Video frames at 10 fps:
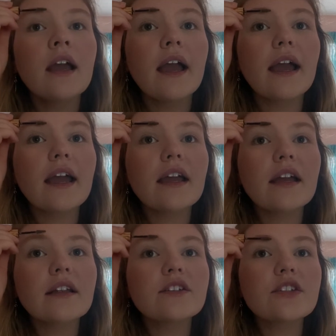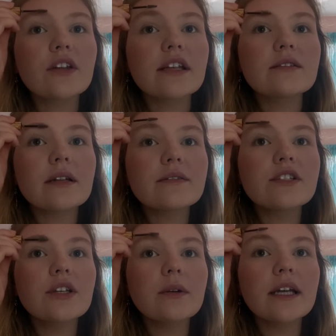And so that's what I was
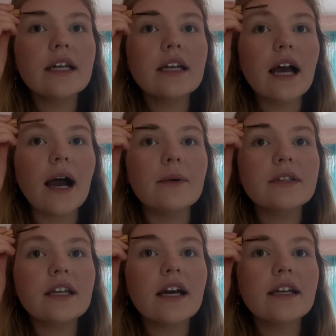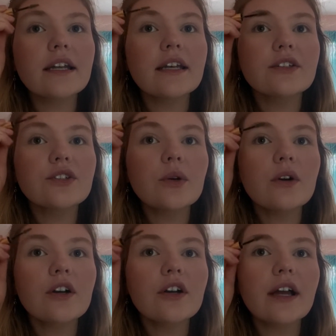doing. I was cutting it
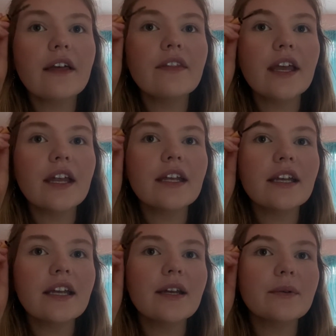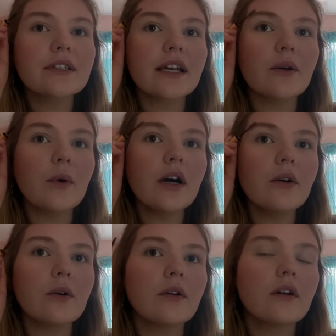short, and then he was like,
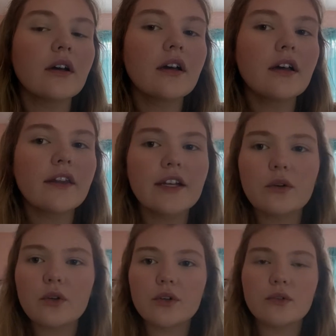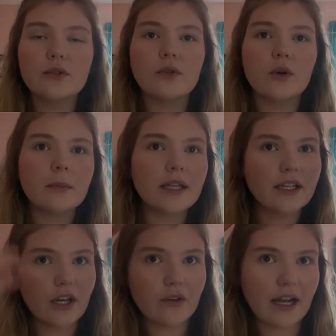whoa, they don't normally
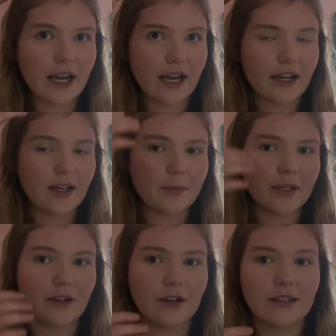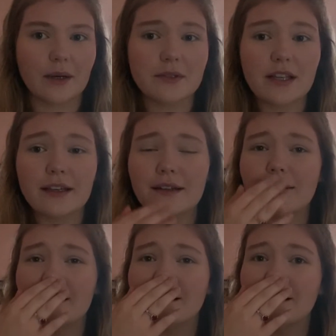go that high up here. And I was like,
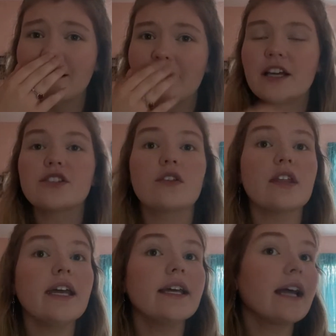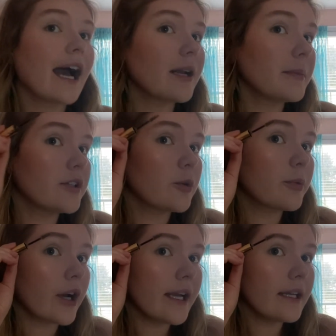so then I had a mental
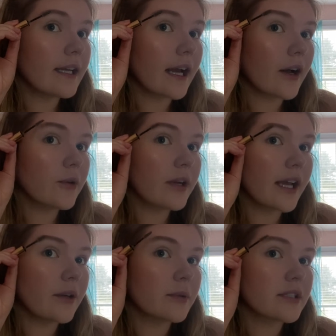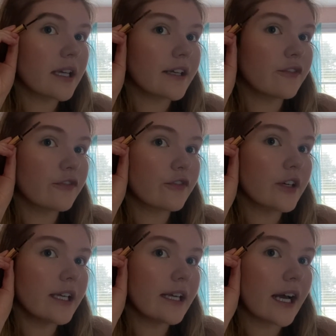breakdown and was like
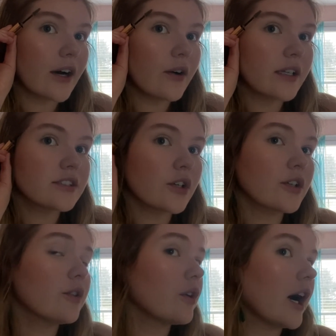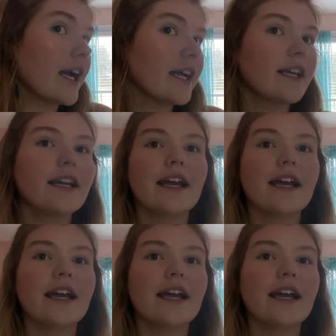freaking out. I started crying